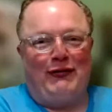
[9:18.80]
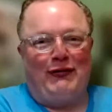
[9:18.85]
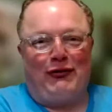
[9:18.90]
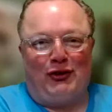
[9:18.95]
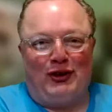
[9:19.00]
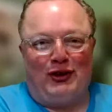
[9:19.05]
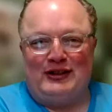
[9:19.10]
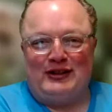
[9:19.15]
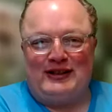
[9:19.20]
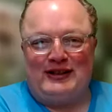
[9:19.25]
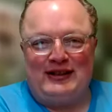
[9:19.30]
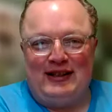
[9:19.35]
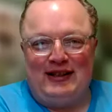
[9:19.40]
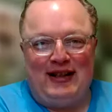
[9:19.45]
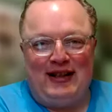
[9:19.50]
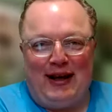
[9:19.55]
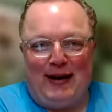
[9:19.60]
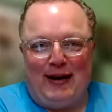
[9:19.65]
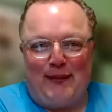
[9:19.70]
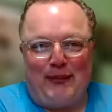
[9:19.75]

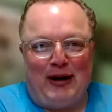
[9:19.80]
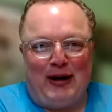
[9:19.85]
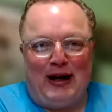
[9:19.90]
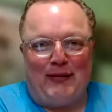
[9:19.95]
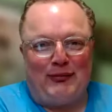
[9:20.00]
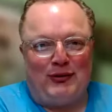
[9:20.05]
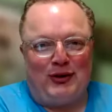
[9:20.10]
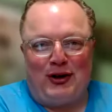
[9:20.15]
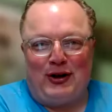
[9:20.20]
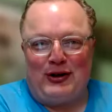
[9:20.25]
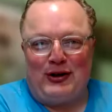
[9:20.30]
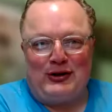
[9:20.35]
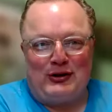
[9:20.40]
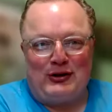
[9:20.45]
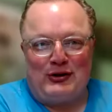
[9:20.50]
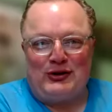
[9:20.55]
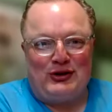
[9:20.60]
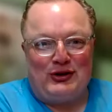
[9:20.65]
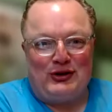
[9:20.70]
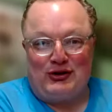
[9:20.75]
unfrosted damn Pop
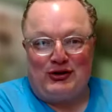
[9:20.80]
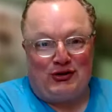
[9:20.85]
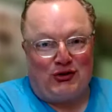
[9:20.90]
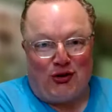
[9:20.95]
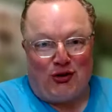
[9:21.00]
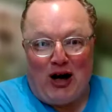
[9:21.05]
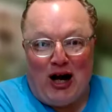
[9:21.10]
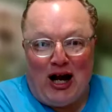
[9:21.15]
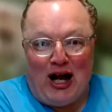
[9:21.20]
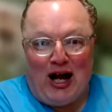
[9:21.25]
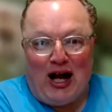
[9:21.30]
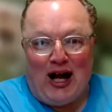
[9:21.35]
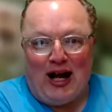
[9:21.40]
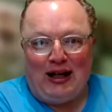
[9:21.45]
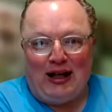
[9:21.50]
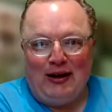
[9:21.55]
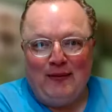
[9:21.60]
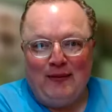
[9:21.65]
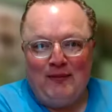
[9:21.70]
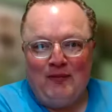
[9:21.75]
Tarts are just dry.